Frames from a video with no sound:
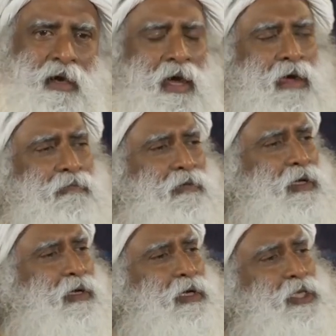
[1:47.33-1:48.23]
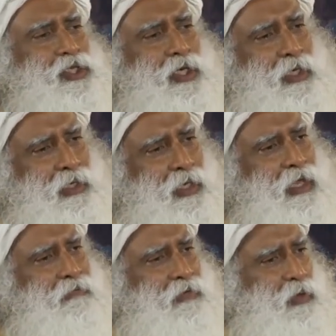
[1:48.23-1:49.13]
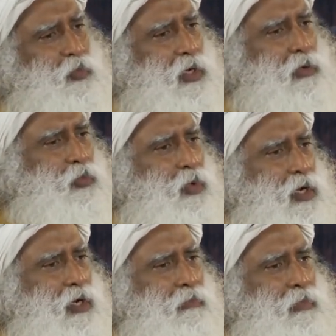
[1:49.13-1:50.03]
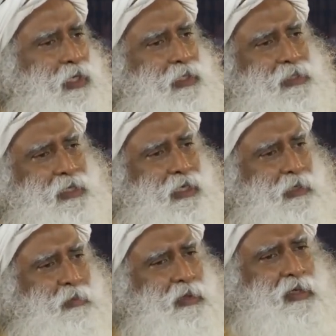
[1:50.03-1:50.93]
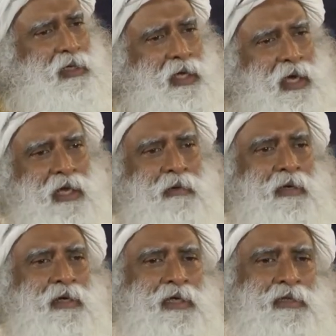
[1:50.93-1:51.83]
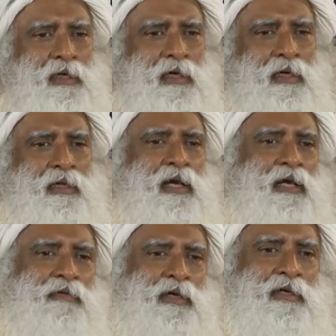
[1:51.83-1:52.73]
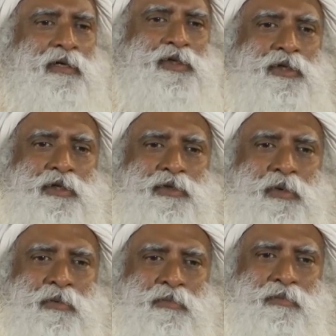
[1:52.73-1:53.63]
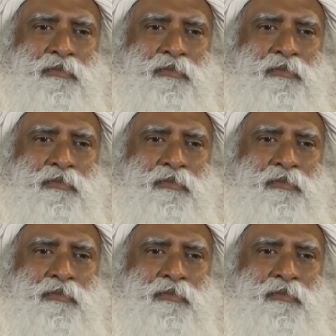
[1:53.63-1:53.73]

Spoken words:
Every creature, every worm, insect, bird, animal is earning their living, isn't it so?